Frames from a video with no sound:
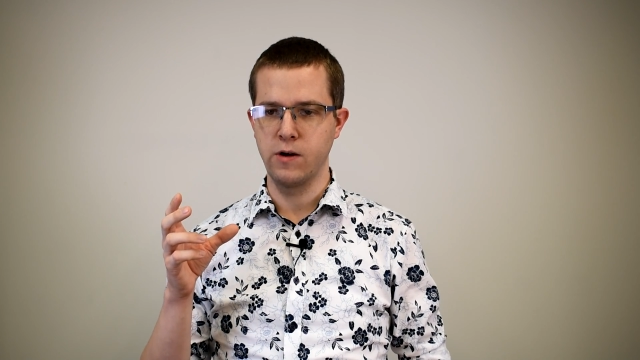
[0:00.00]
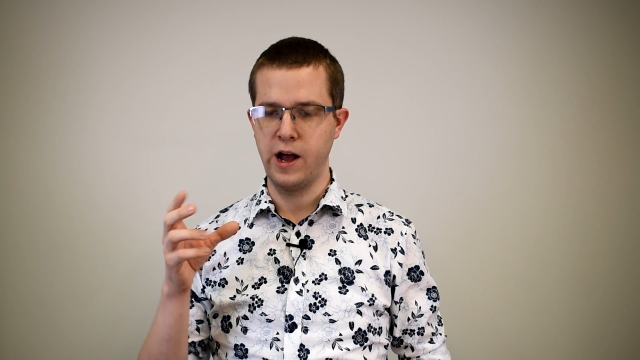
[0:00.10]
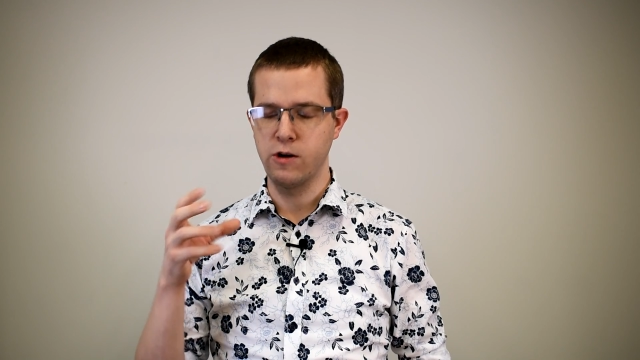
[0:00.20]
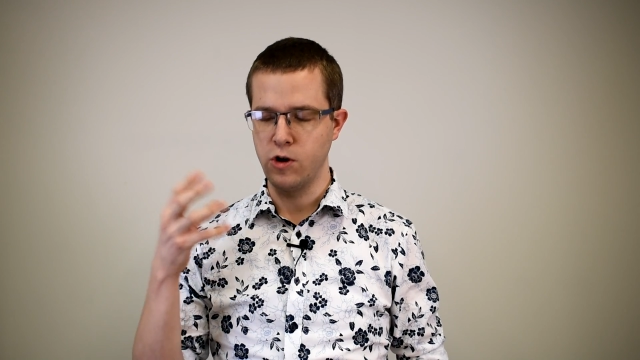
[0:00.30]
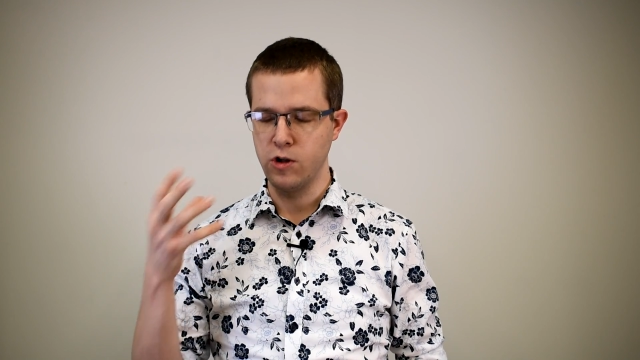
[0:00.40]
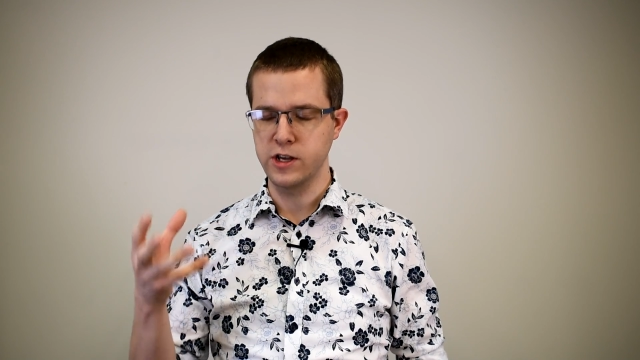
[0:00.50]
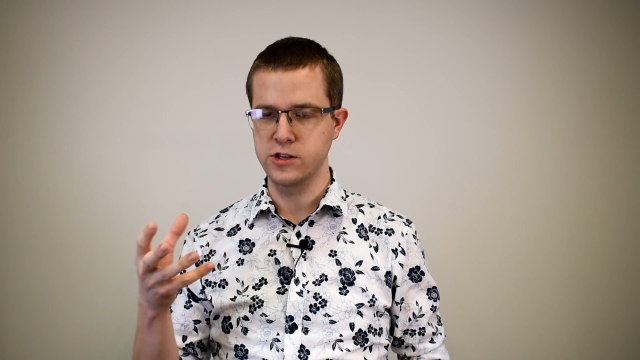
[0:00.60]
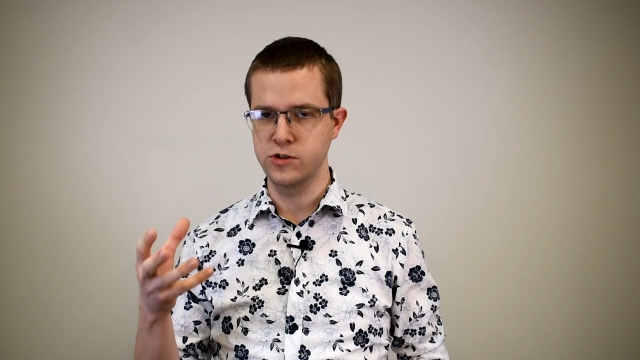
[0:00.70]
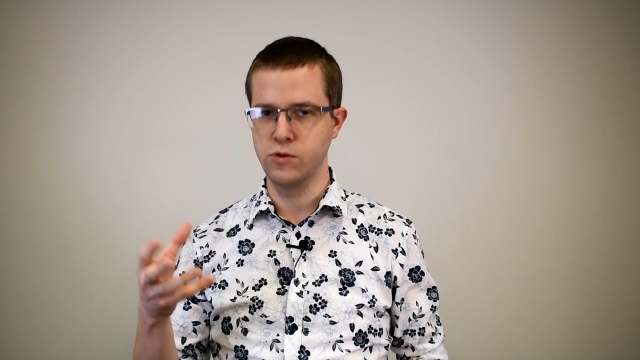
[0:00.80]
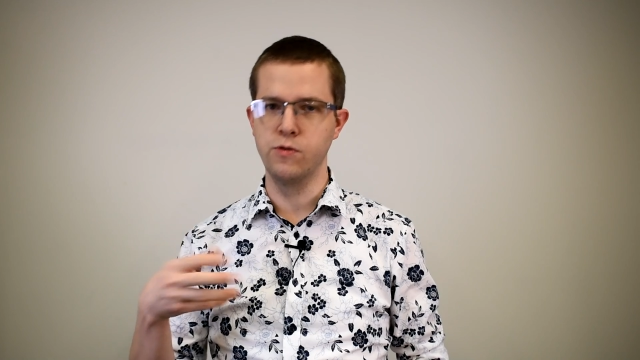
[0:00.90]

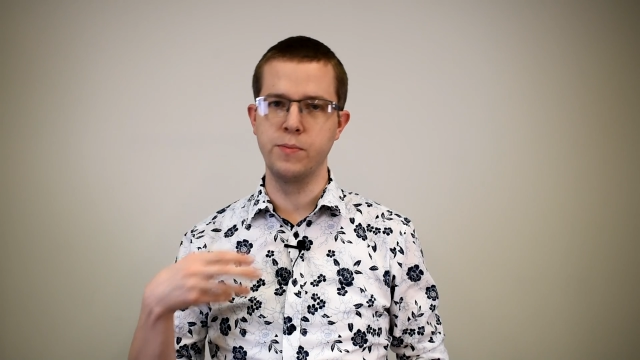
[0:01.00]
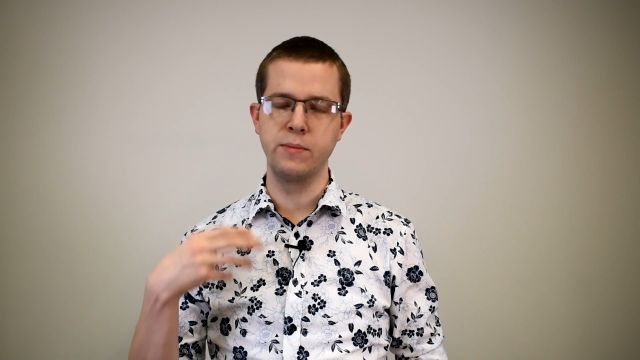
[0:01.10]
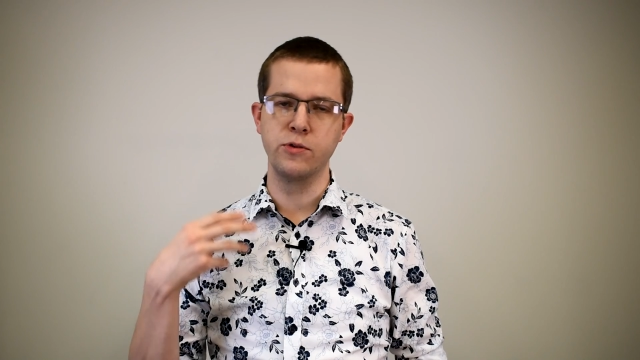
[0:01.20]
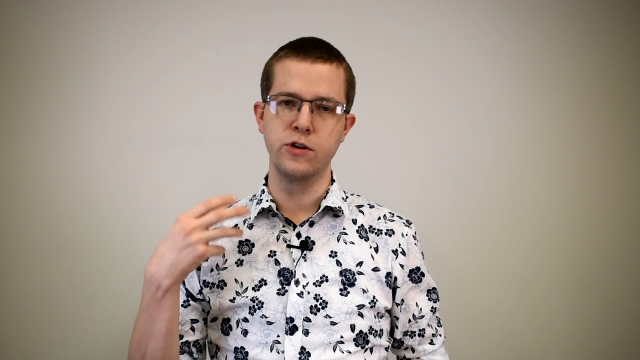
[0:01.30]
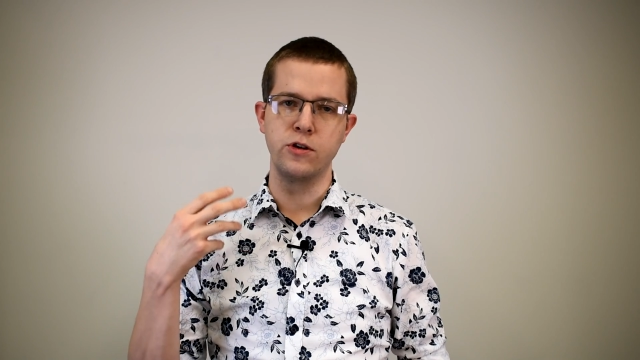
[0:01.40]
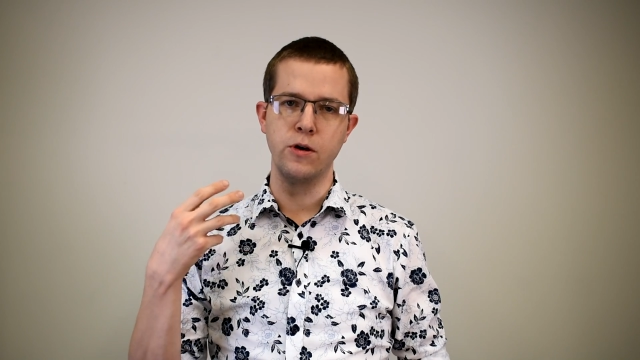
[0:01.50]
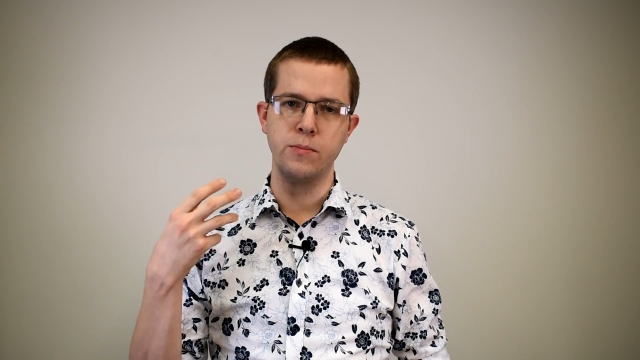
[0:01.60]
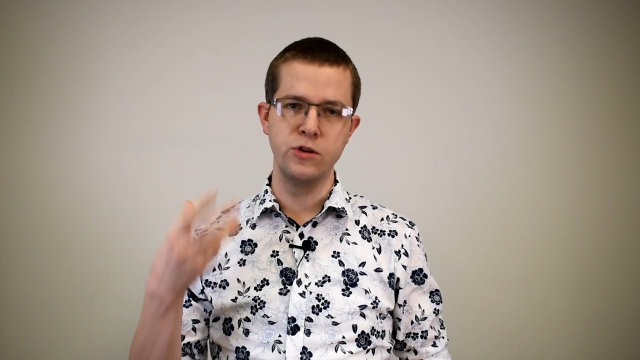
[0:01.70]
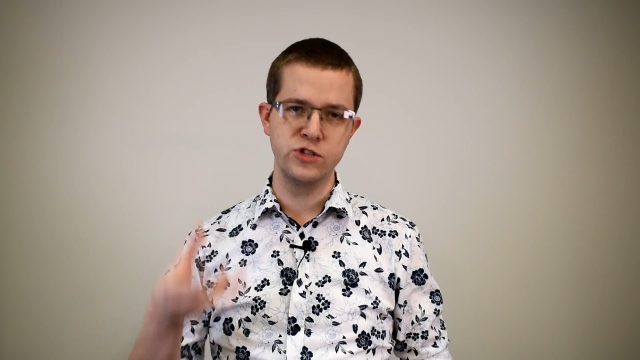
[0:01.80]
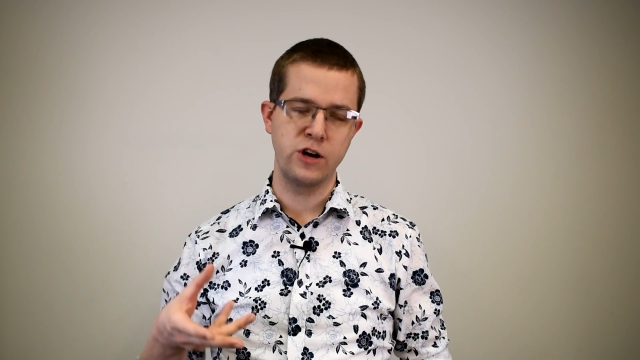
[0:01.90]
alcoholics or people that
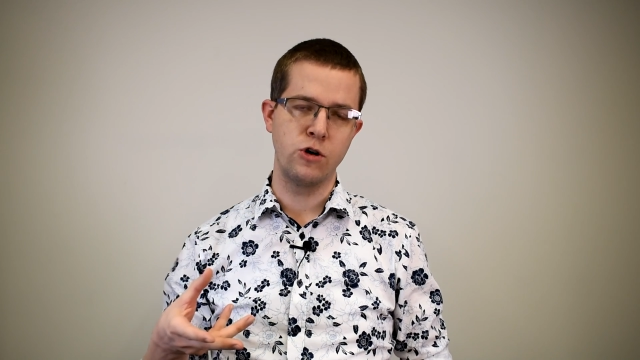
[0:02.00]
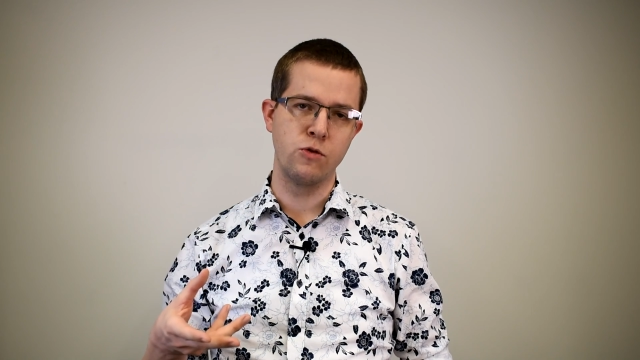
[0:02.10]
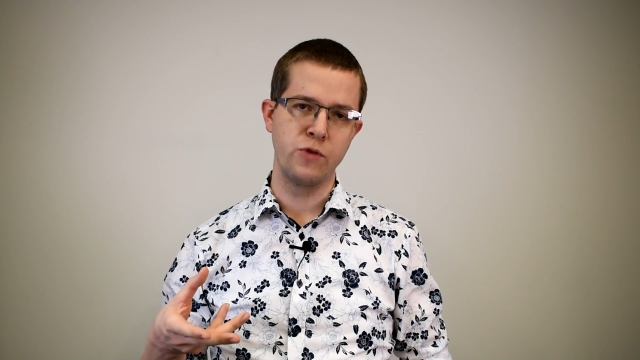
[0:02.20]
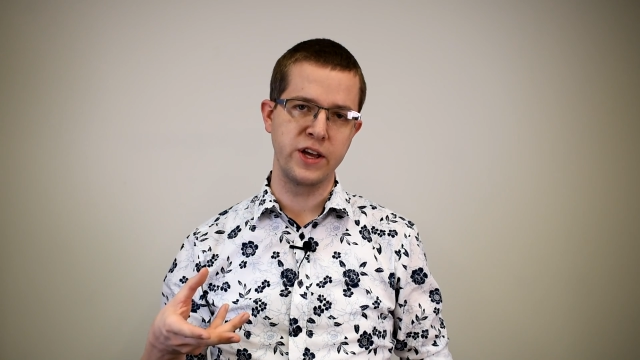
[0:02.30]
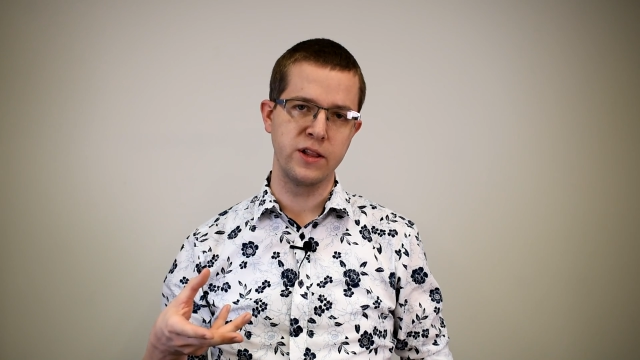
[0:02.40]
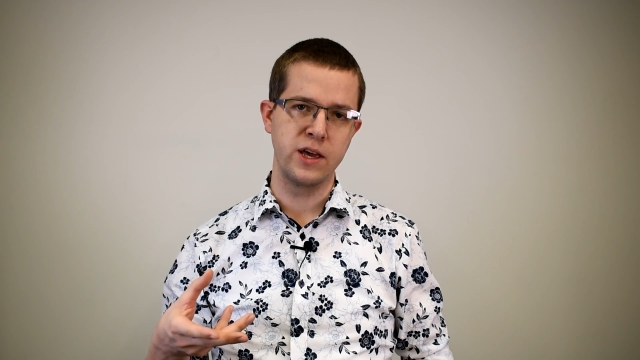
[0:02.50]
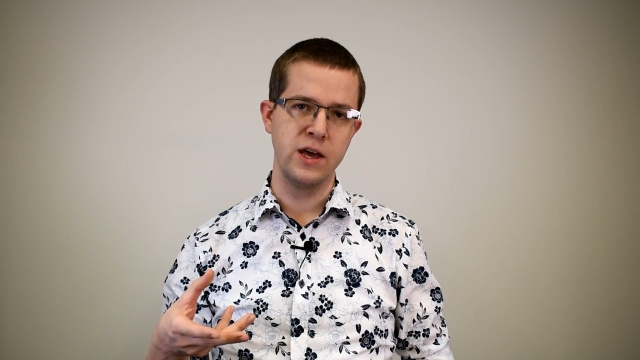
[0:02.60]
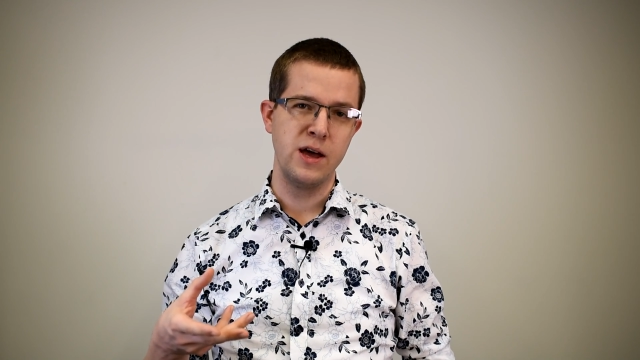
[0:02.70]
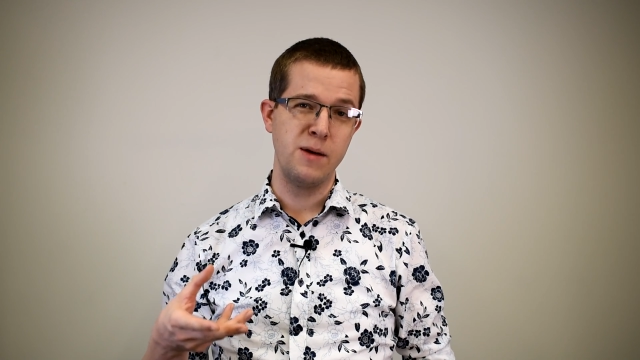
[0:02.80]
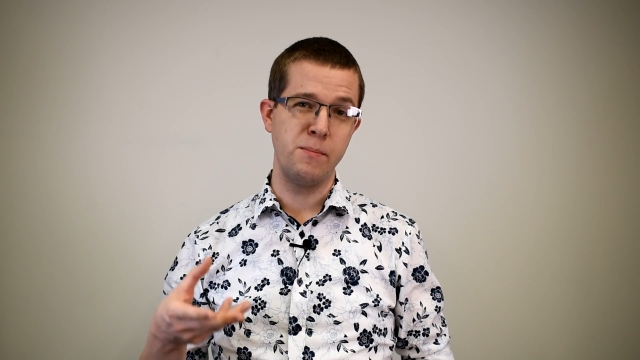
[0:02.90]
abuse alcohol regularly
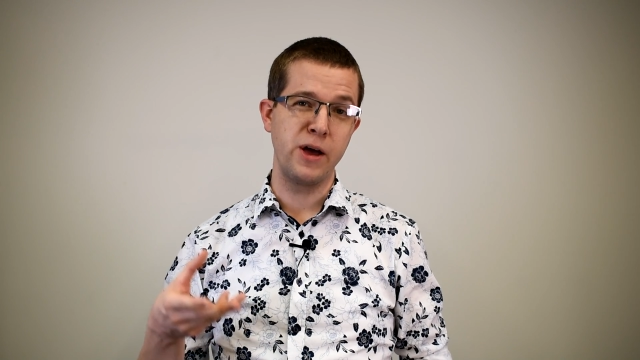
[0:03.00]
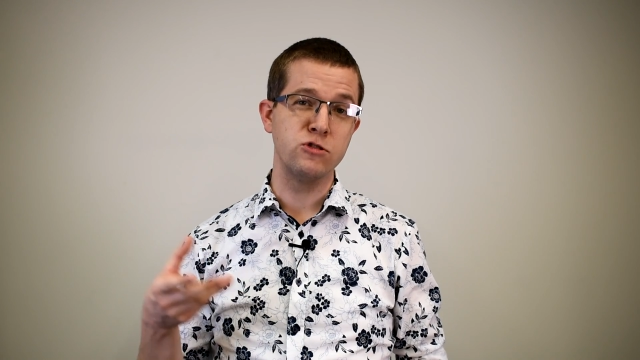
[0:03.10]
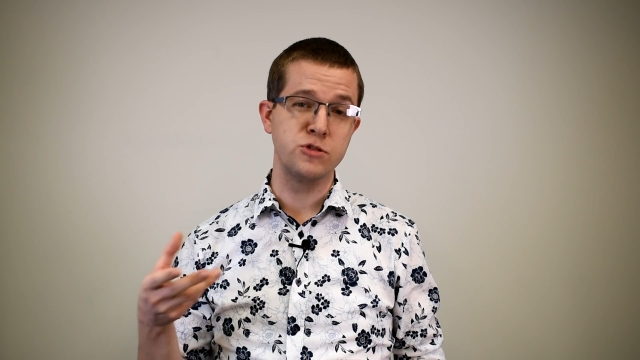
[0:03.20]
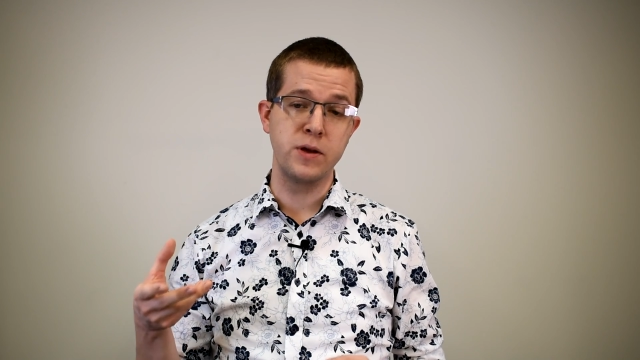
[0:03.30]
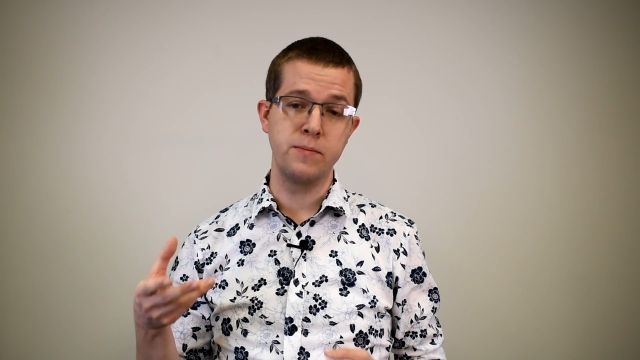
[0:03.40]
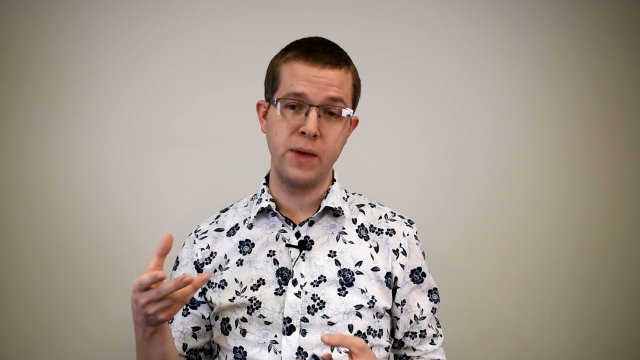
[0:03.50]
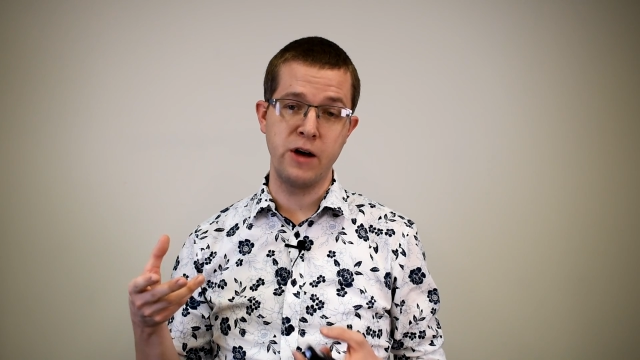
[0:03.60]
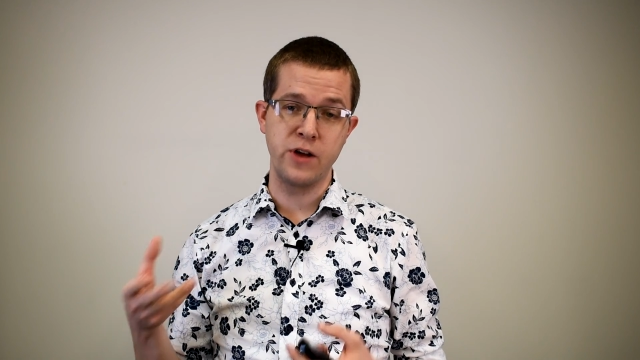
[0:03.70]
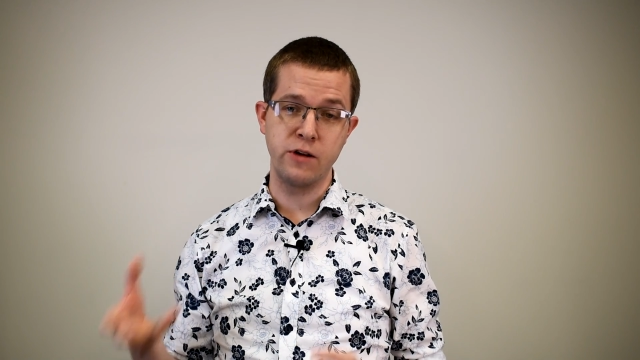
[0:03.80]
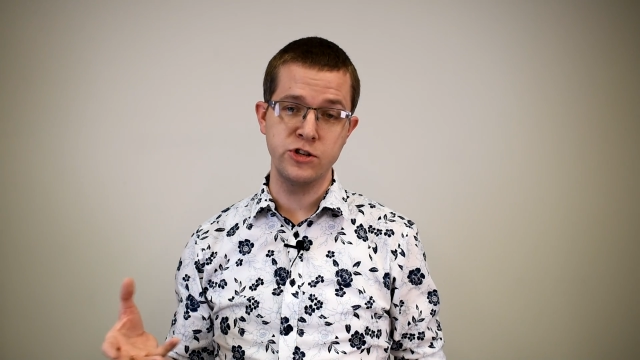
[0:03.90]
may also be
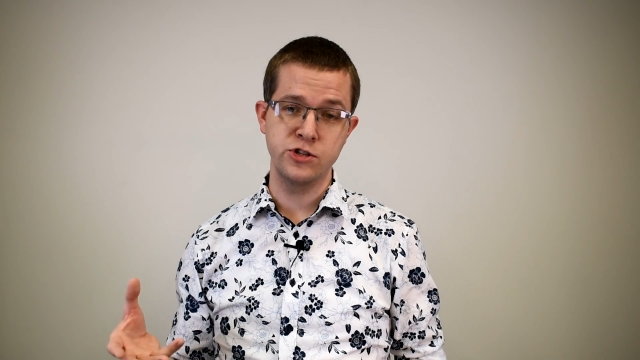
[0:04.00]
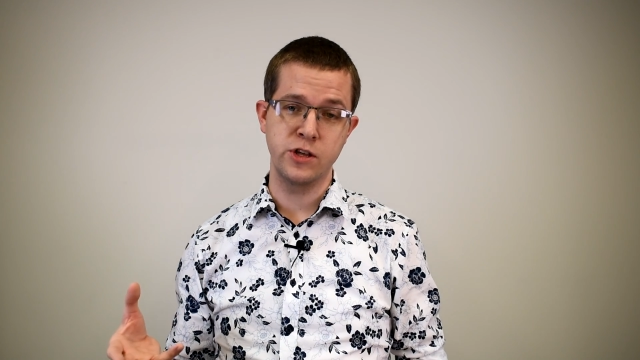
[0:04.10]
malnourished.